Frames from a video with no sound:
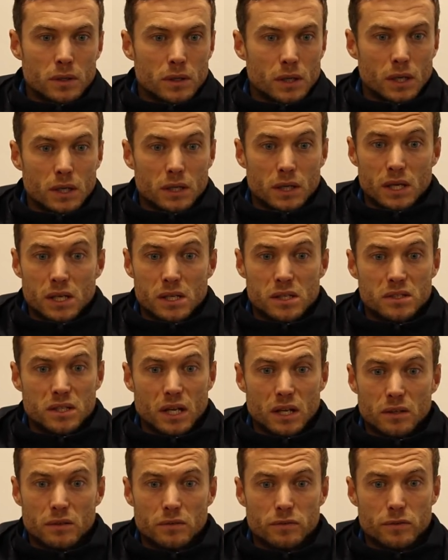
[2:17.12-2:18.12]
Like you
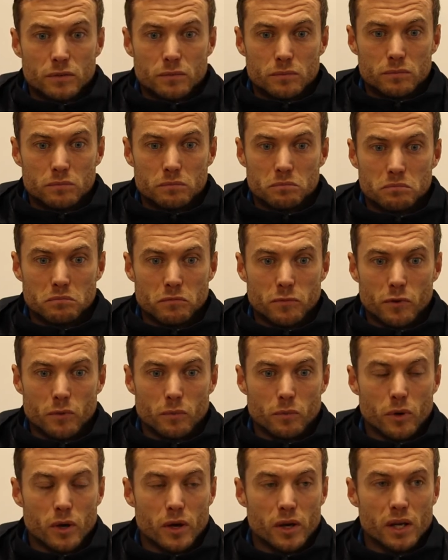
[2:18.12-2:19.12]
said,
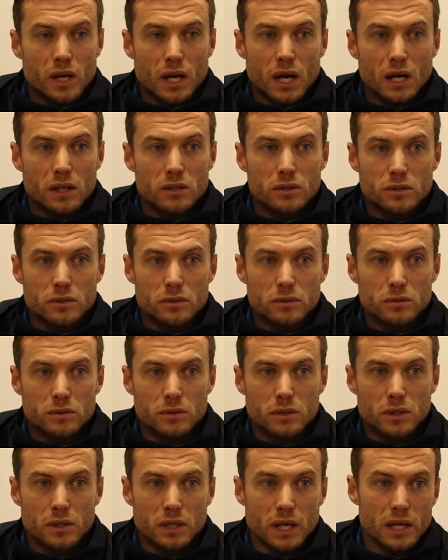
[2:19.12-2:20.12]
from working hard and
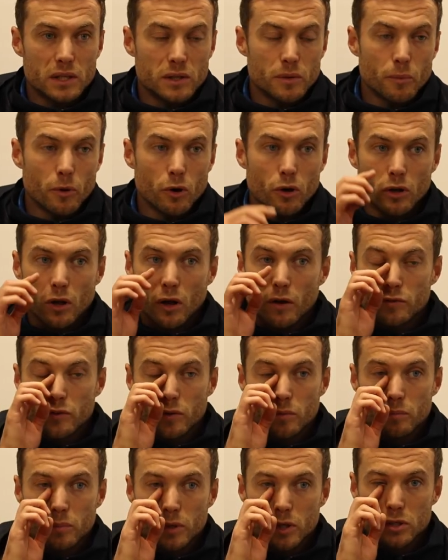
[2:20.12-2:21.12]
getting the ball off
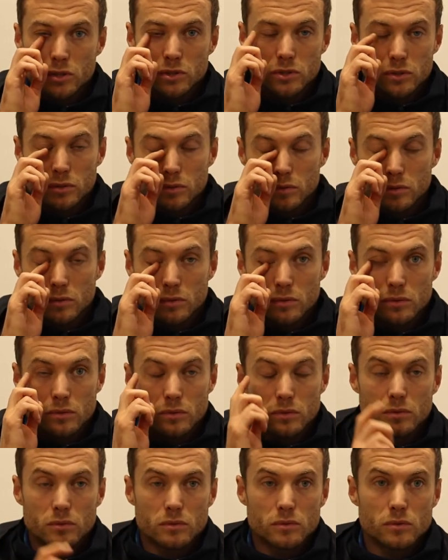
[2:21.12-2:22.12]
them, because
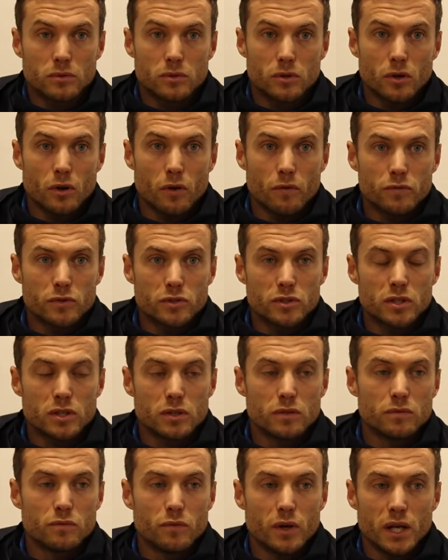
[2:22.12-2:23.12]
they're obviously
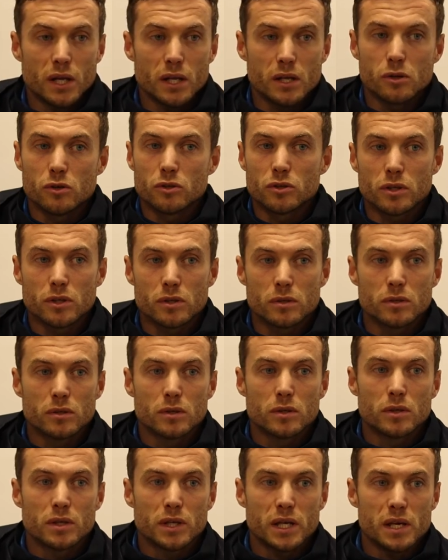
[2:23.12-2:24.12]
really good at
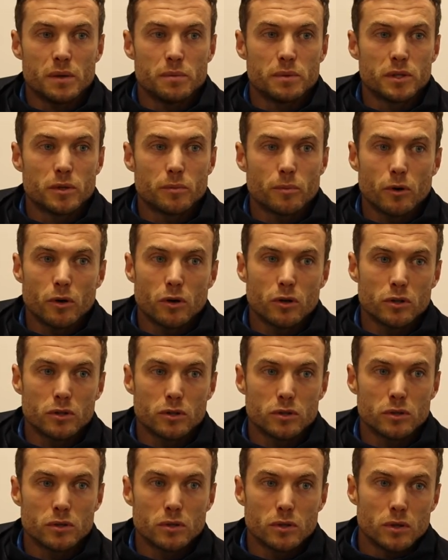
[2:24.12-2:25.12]
keeping the ball
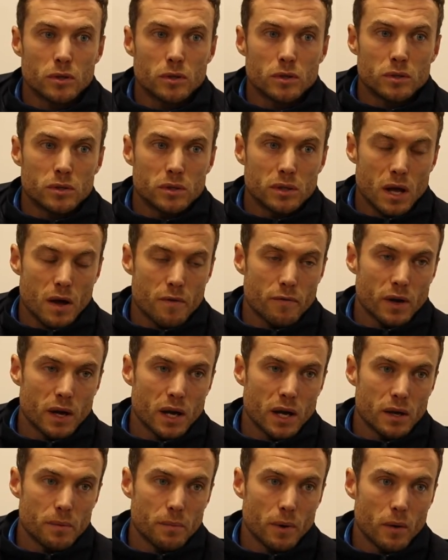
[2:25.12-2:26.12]
and they have a
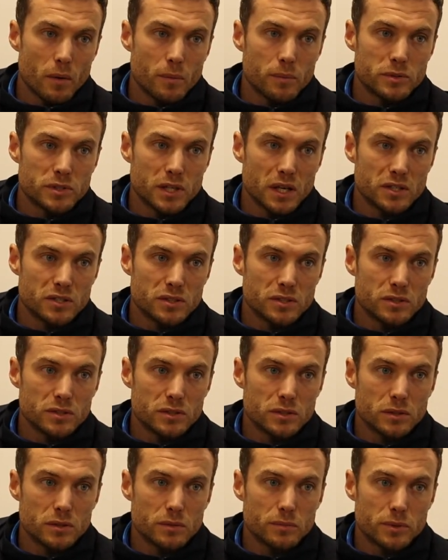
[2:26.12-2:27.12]
high amount of
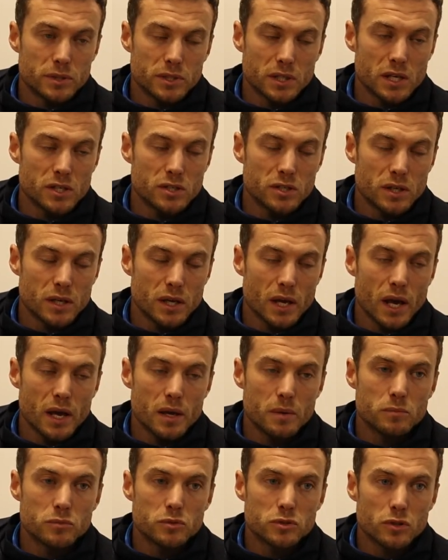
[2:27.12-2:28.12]
possession in
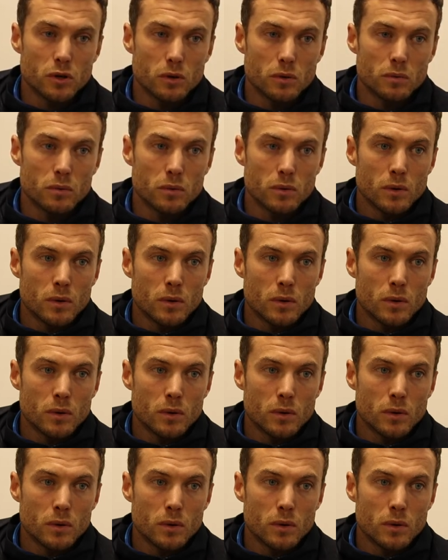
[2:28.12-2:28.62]
games, so